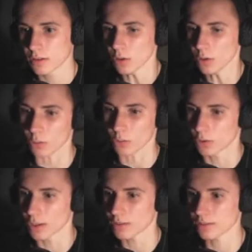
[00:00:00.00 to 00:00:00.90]
Oh,
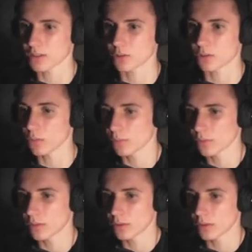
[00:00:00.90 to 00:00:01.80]
that's cool.
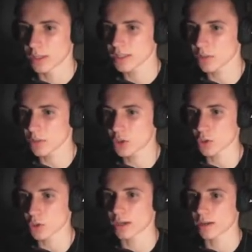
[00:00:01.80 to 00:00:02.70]
Let's go and talk
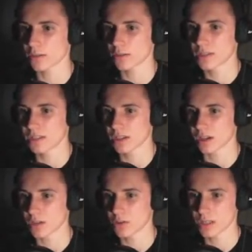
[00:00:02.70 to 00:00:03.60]
to this
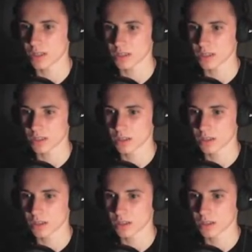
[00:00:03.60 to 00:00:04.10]
guy. Who's this?